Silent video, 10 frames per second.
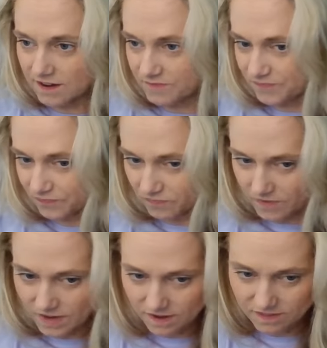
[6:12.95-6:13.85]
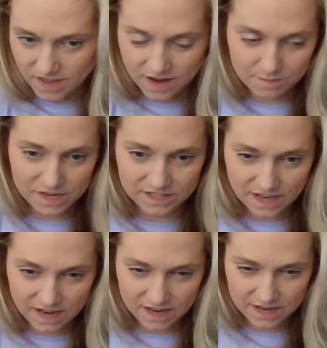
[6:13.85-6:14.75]
And then I'm going to
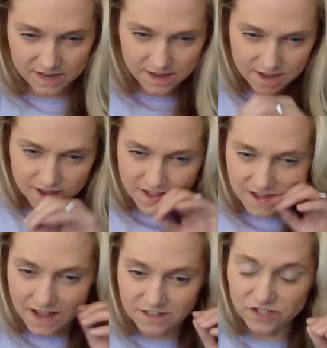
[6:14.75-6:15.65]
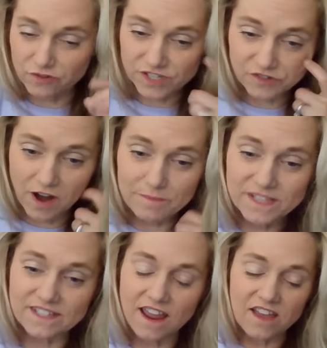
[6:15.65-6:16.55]
say, describe the
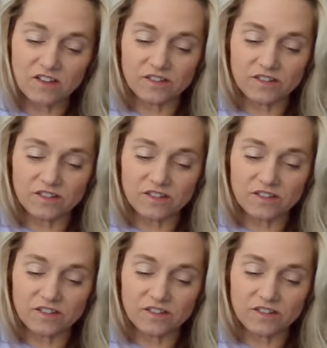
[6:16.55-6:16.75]
style.